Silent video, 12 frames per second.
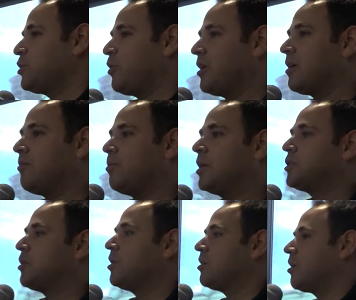joining a
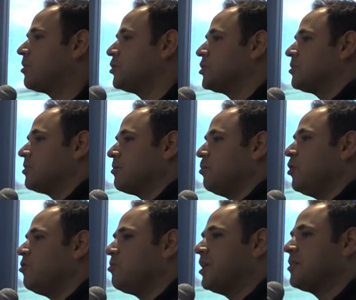much larger
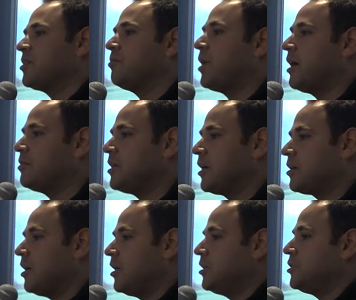movement in
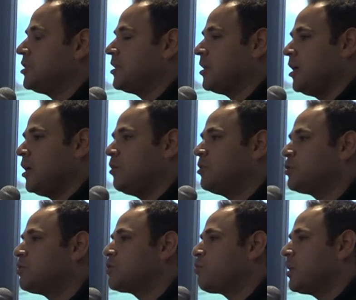biotechnology,
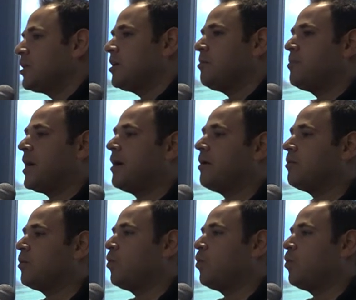which was really about